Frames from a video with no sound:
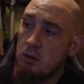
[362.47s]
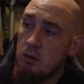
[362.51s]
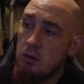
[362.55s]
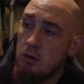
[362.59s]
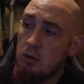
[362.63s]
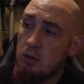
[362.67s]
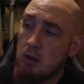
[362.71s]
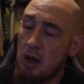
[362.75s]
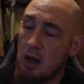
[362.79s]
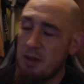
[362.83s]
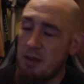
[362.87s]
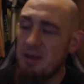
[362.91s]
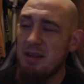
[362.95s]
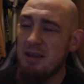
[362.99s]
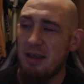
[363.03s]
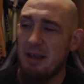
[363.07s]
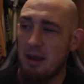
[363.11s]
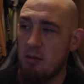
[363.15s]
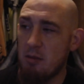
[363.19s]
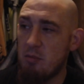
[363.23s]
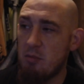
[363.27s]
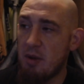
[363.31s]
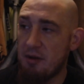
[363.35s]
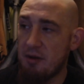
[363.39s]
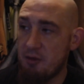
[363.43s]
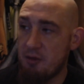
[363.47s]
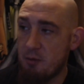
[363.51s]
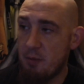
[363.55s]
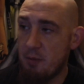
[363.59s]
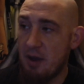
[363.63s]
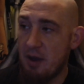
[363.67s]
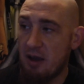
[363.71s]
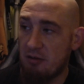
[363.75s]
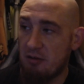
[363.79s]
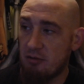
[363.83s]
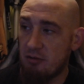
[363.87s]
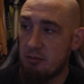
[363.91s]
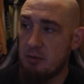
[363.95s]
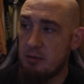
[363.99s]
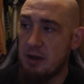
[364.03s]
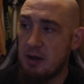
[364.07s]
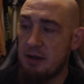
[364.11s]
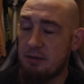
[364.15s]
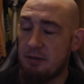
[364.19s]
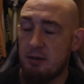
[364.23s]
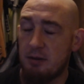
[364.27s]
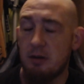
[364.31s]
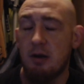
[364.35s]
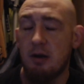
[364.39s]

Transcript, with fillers: I think they can bounce back from that, though.